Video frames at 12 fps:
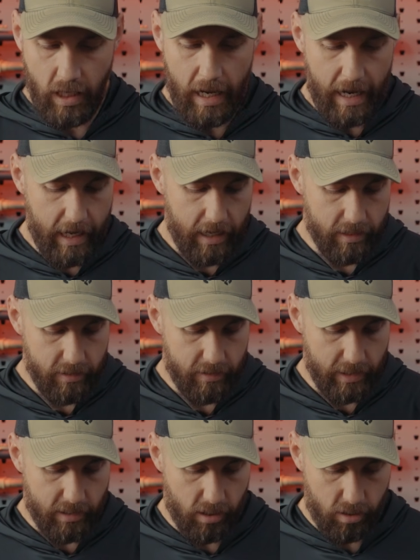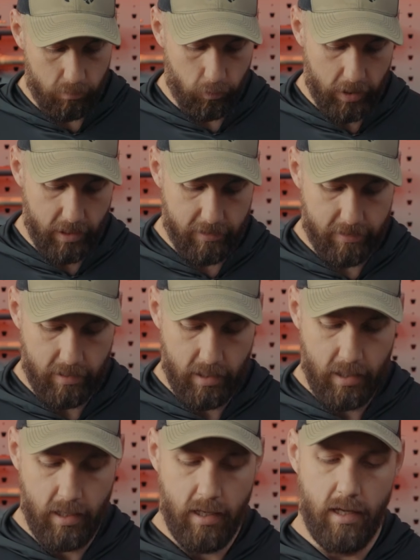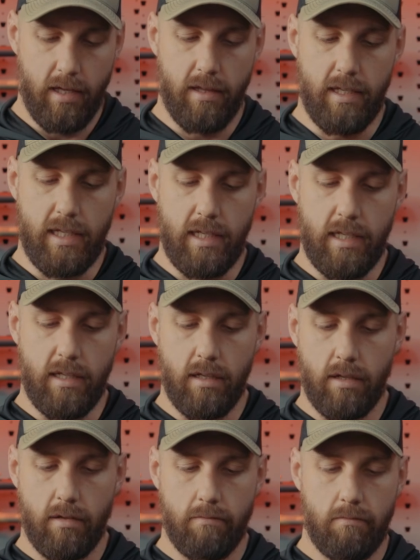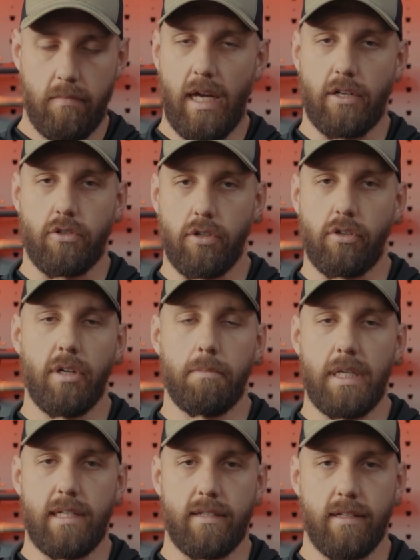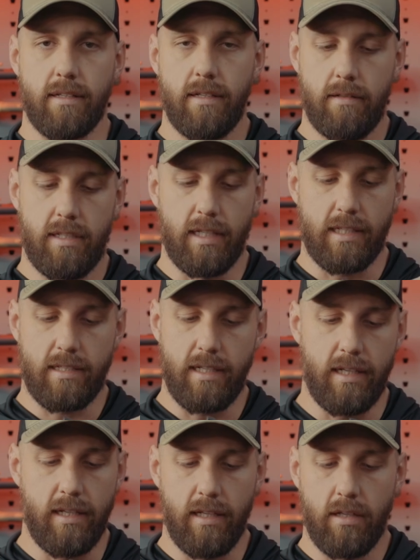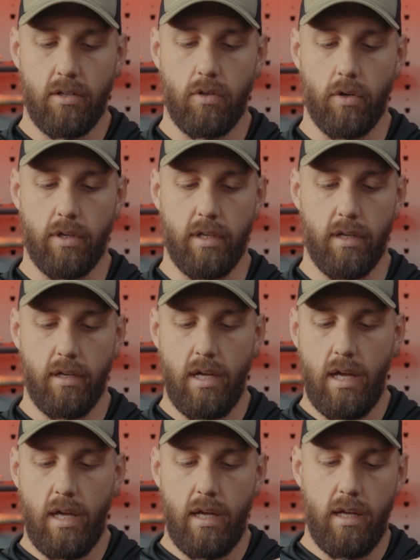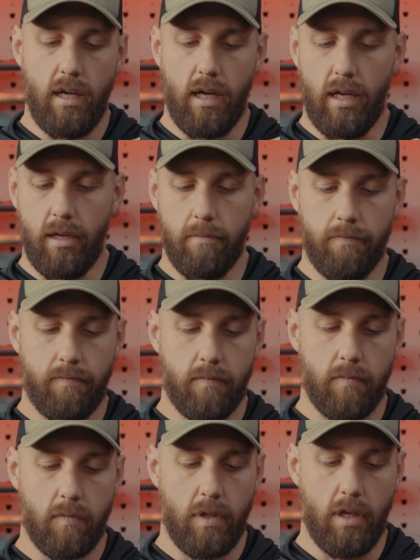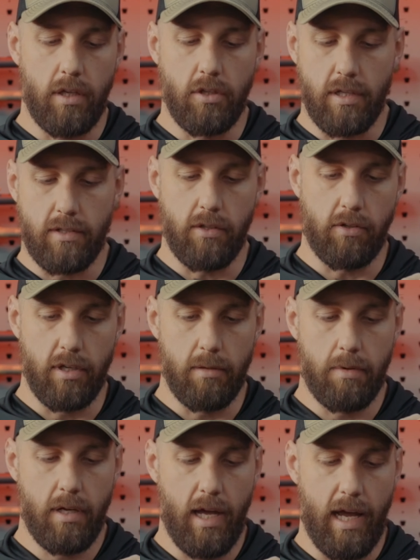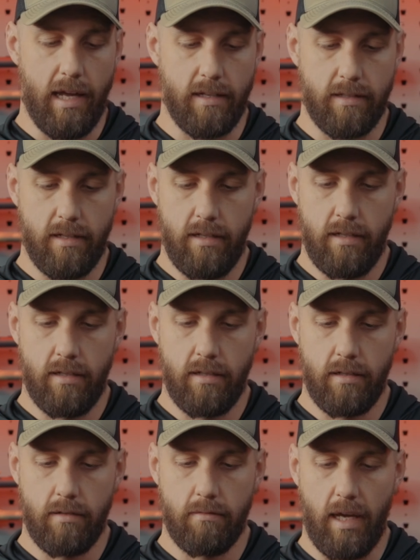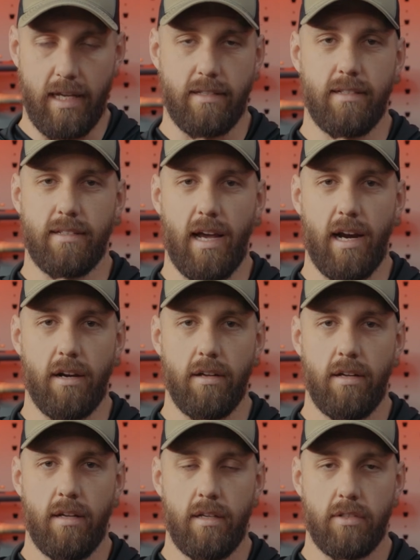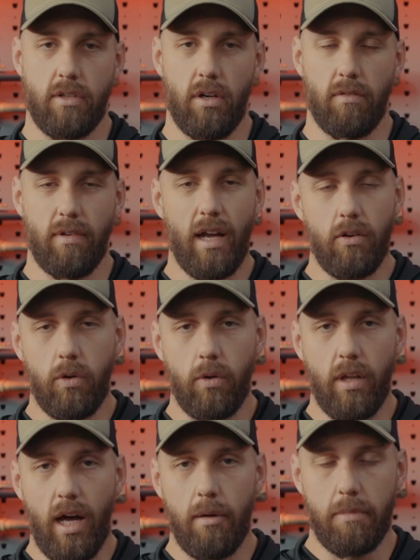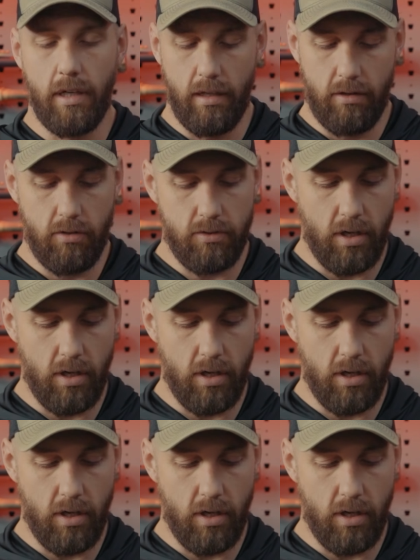and they come with the extra grip pieces to extend it or to adjust the grip as desired. So not a whole lot, but those